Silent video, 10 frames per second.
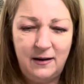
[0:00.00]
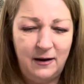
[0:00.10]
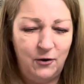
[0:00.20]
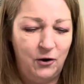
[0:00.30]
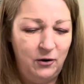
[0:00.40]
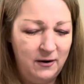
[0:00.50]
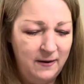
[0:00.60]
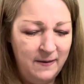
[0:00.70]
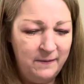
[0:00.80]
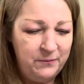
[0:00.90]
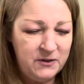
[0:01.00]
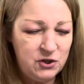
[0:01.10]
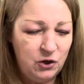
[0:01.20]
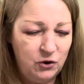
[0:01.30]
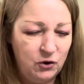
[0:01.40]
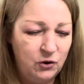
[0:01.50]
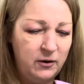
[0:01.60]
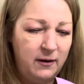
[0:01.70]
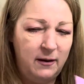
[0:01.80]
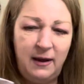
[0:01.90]
you know. So
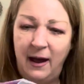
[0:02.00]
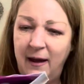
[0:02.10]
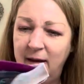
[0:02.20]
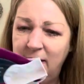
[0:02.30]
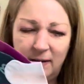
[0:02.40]
yeah,